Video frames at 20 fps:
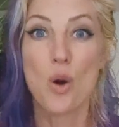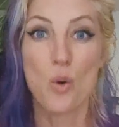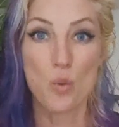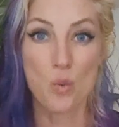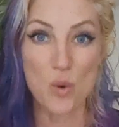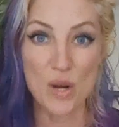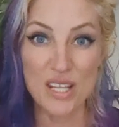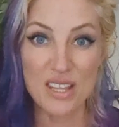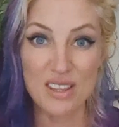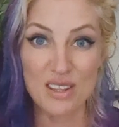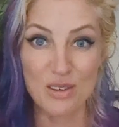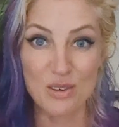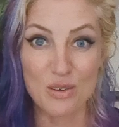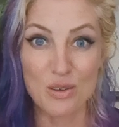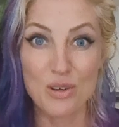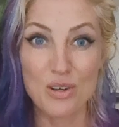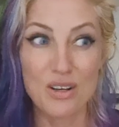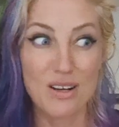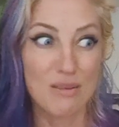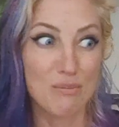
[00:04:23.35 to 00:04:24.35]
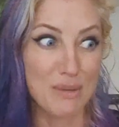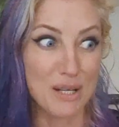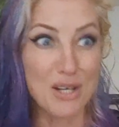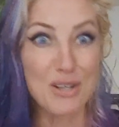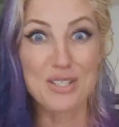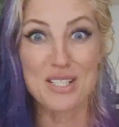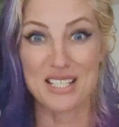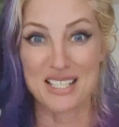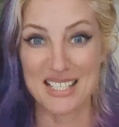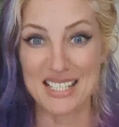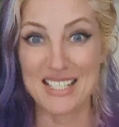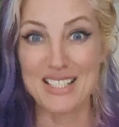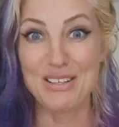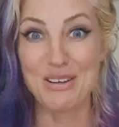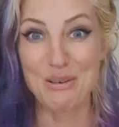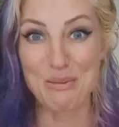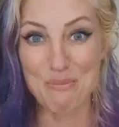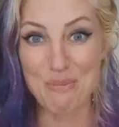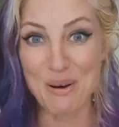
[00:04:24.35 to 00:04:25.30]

with you because it's in your